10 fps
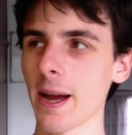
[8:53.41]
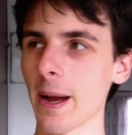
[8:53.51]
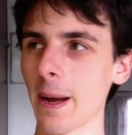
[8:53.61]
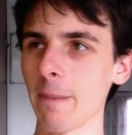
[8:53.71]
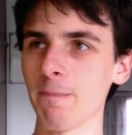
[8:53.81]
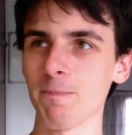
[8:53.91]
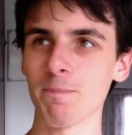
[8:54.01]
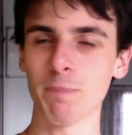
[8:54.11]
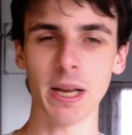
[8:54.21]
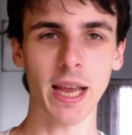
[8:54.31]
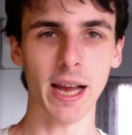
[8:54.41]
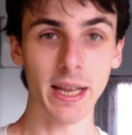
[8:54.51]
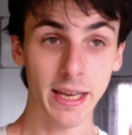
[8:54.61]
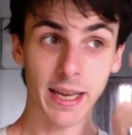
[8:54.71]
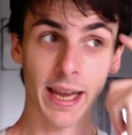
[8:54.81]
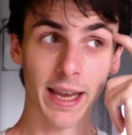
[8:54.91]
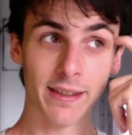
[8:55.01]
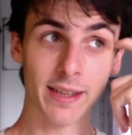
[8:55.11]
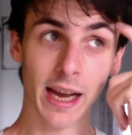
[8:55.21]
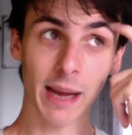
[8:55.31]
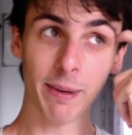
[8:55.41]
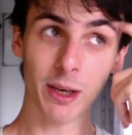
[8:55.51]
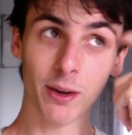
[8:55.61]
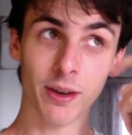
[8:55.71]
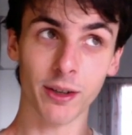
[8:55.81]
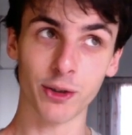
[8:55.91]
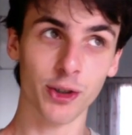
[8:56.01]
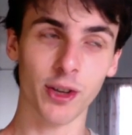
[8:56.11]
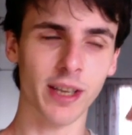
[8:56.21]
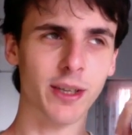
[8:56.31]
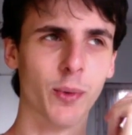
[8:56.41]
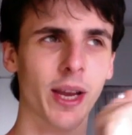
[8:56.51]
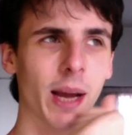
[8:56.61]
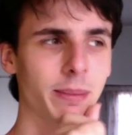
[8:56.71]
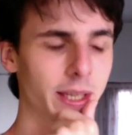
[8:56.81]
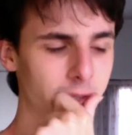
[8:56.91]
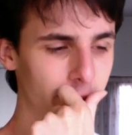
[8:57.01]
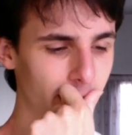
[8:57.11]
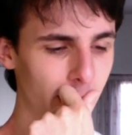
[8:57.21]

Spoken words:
But yeah, and I've been, just as a quick update,